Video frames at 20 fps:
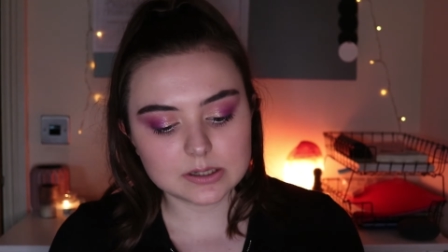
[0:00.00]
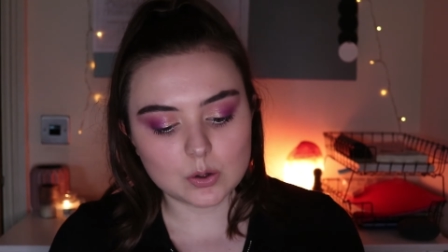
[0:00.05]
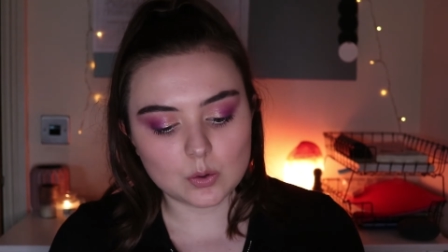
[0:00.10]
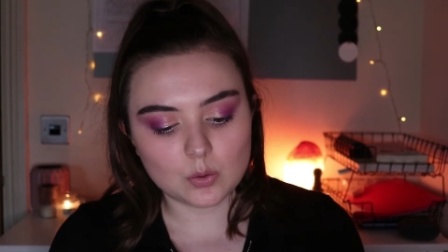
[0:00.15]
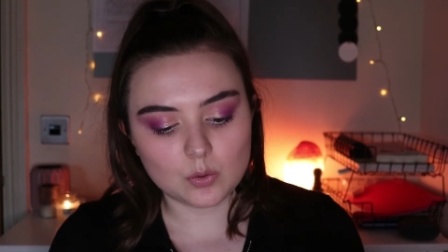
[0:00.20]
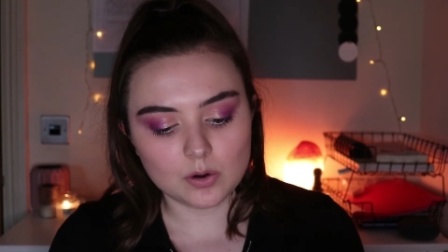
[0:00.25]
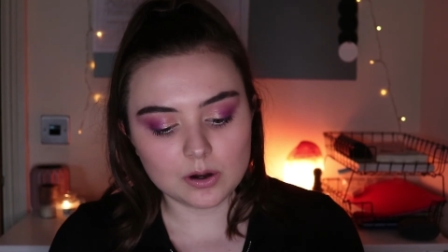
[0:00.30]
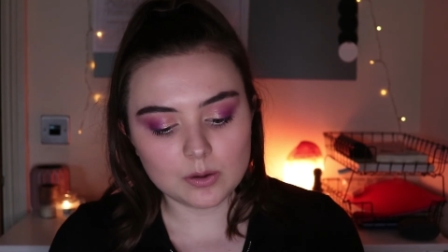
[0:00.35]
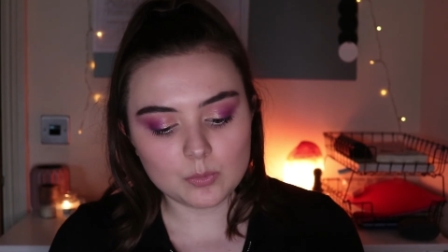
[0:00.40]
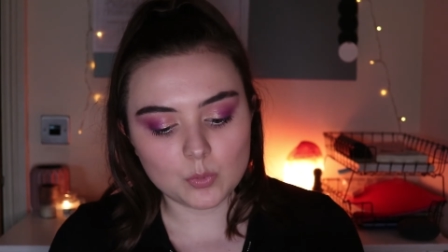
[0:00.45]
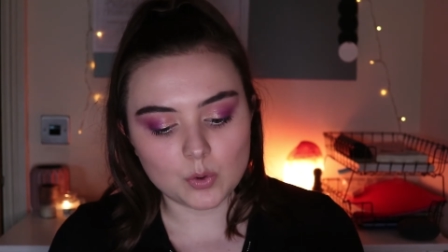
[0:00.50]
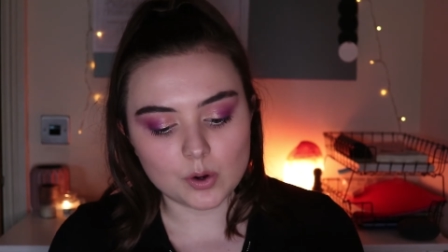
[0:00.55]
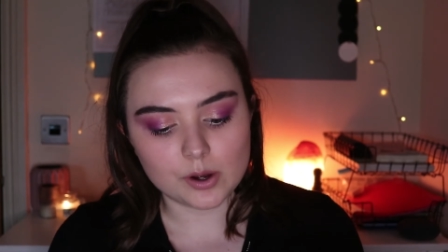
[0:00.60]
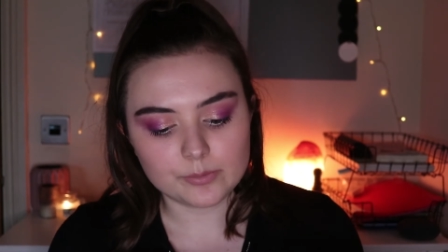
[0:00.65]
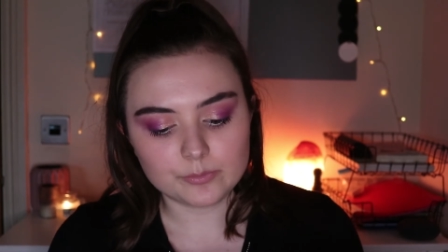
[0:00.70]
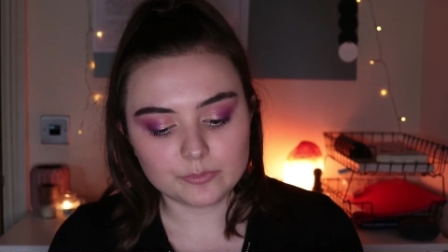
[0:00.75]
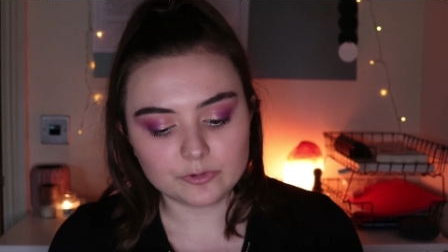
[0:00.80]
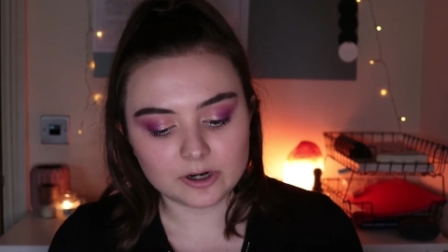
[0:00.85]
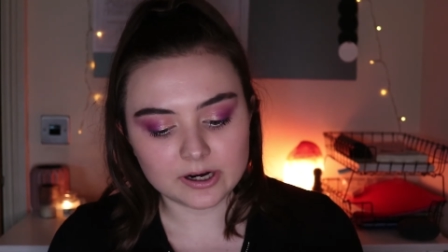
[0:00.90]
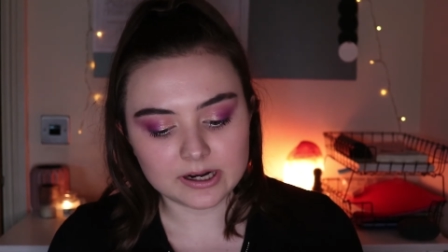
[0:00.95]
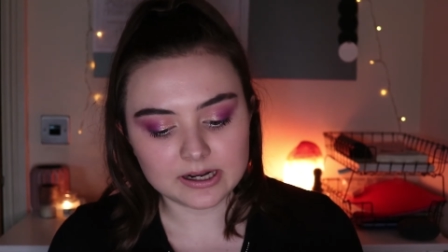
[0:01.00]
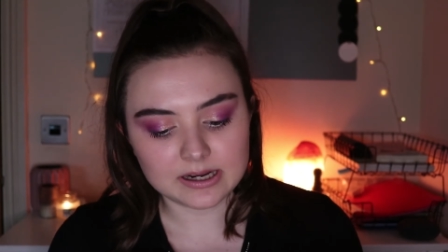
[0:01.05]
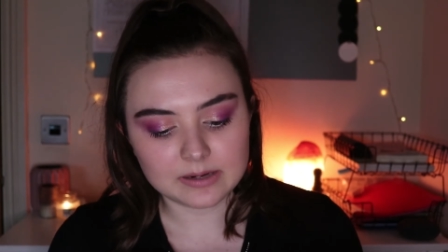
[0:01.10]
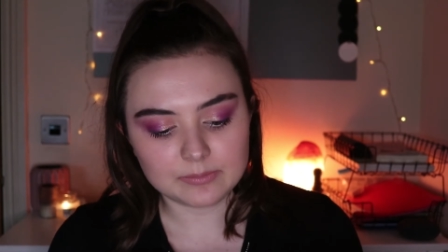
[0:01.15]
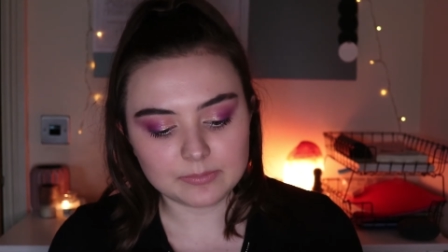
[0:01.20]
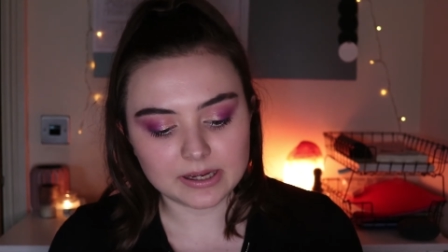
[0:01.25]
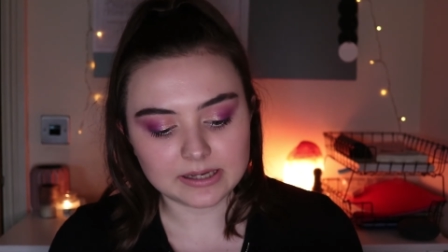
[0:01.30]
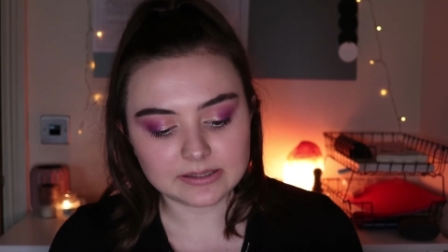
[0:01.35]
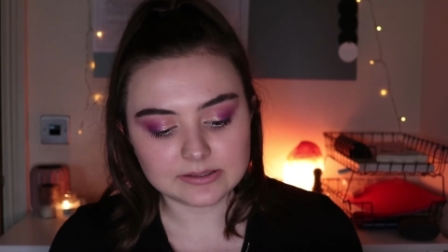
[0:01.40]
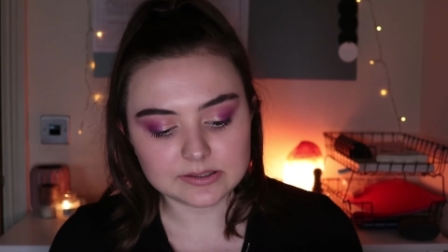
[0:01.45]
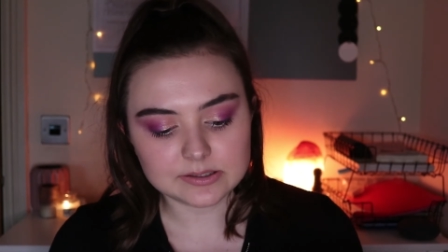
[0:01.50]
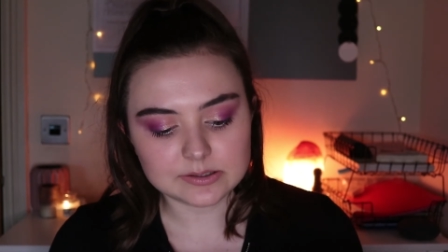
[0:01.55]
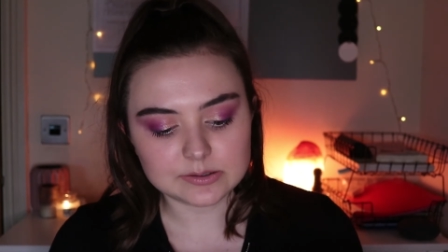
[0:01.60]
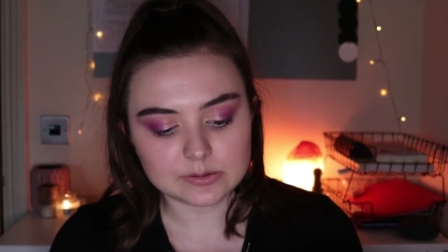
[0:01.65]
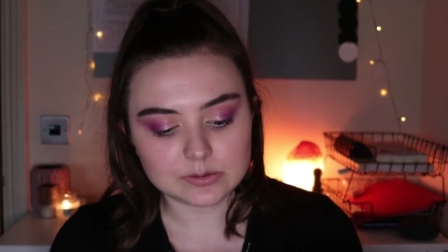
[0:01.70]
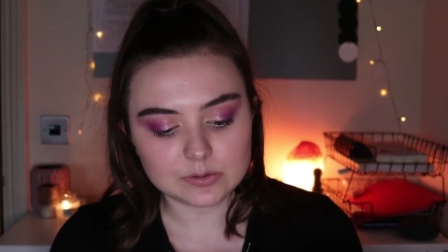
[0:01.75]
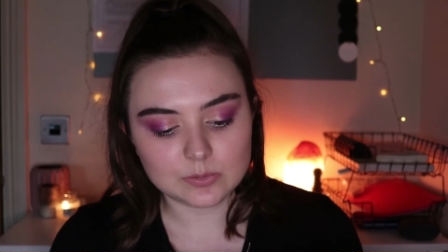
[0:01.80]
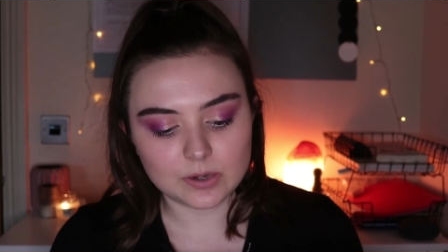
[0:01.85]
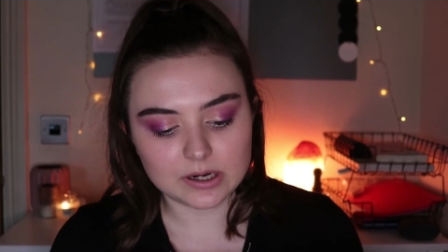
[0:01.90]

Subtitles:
All-in-One Brightening Pencil